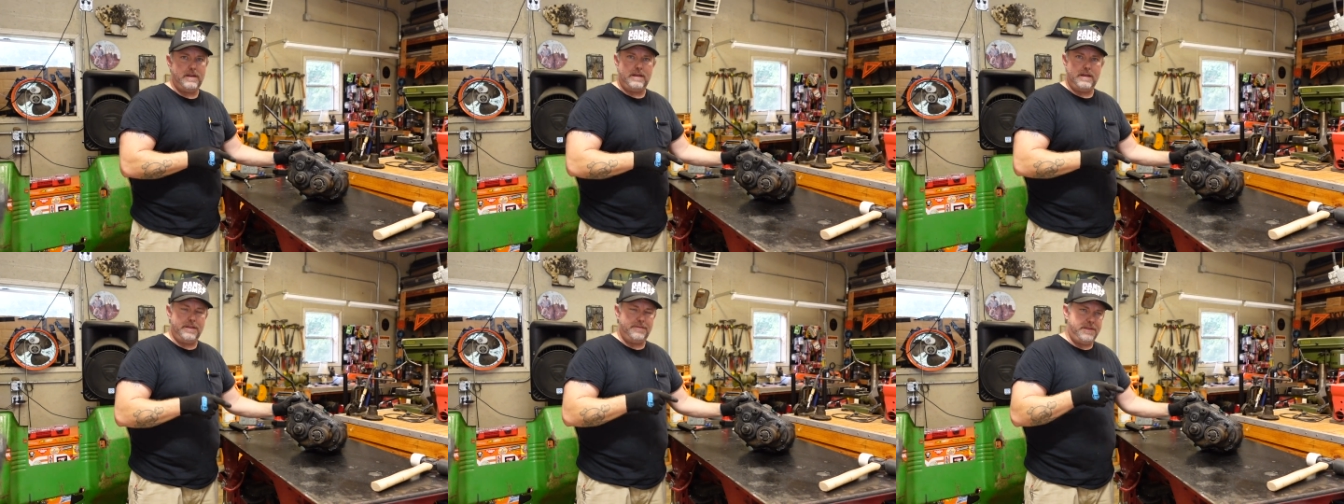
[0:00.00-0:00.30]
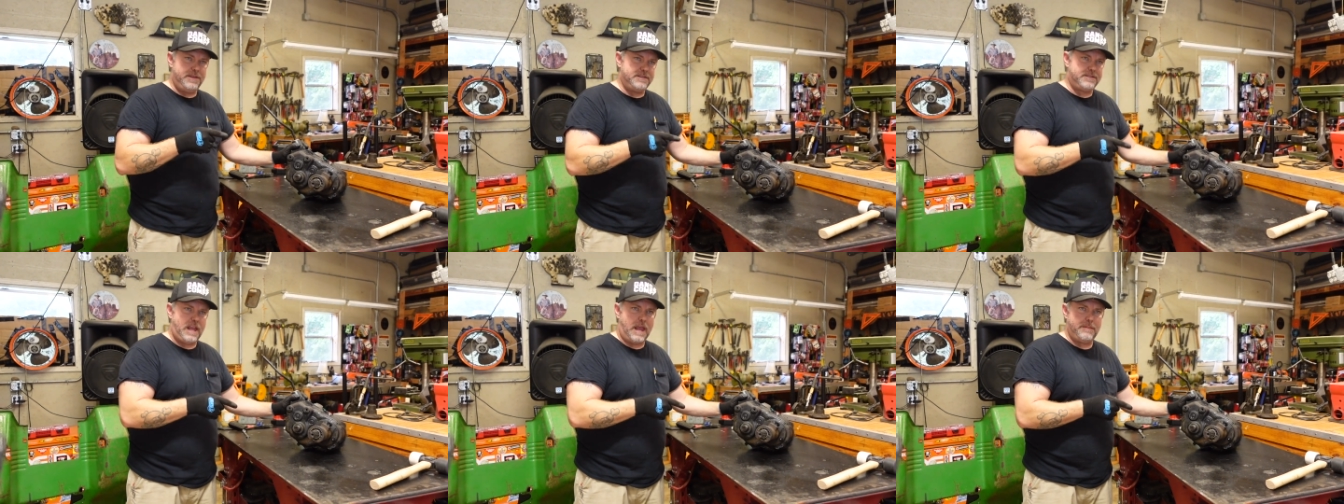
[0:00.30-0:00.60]
and
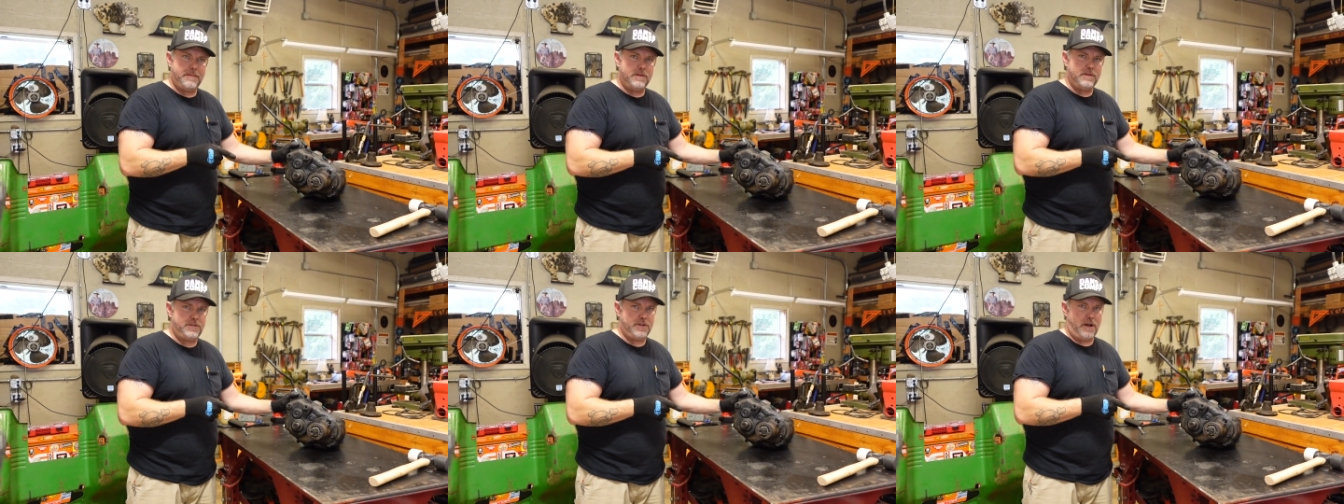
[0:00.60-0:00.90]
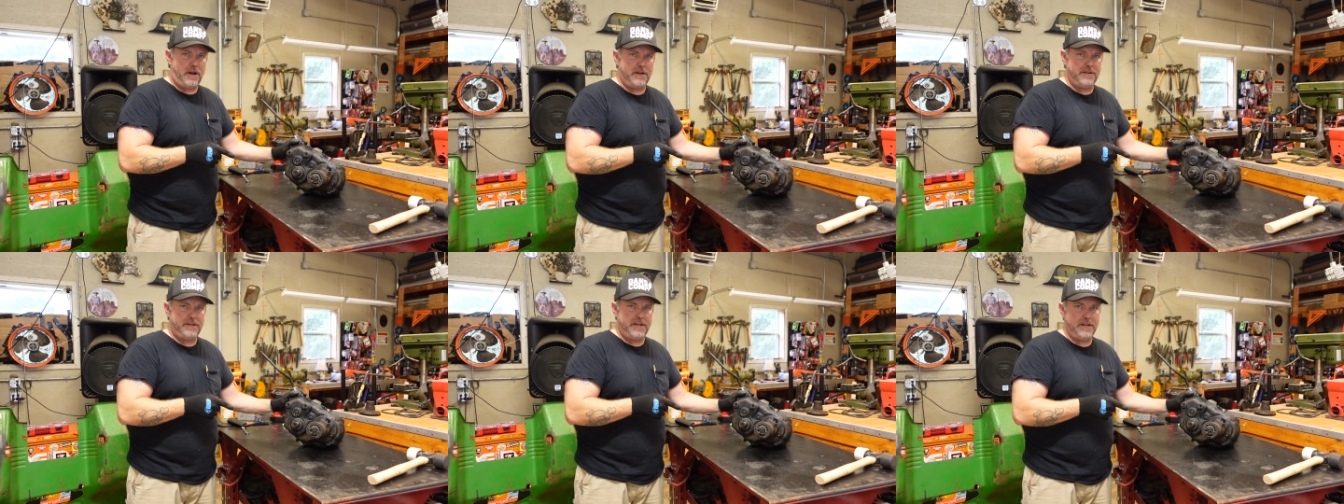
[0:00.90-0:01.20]
these came in
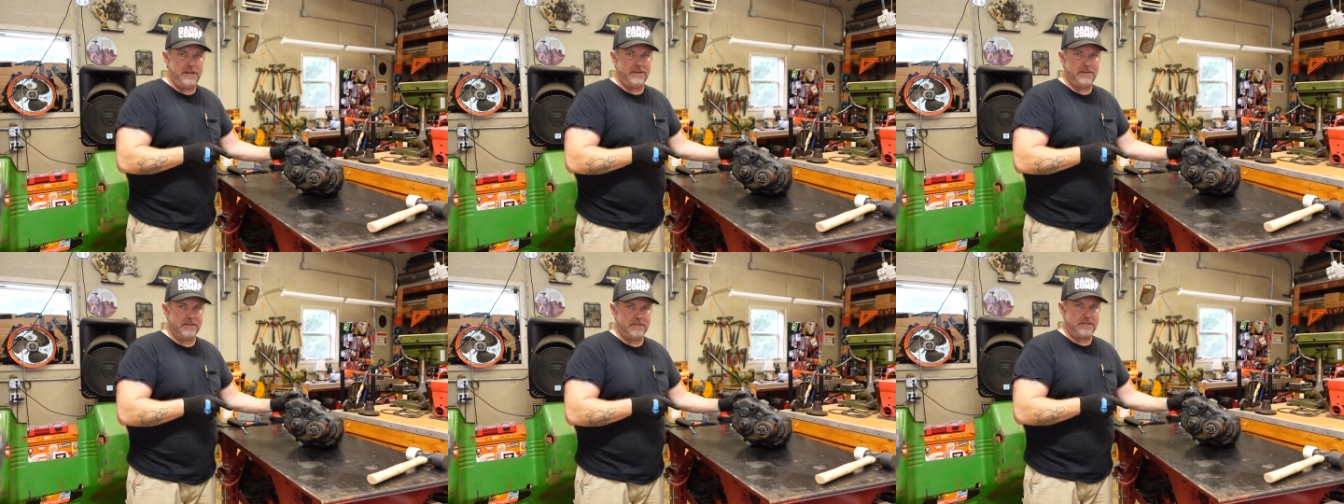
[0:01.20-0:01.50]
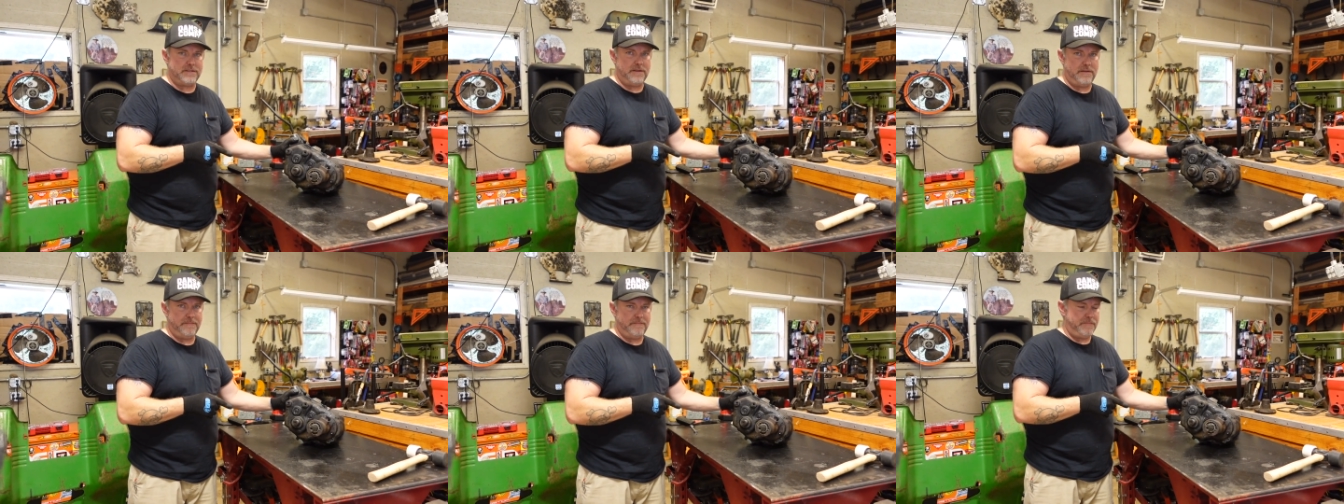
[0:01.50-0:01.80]
John Deere's.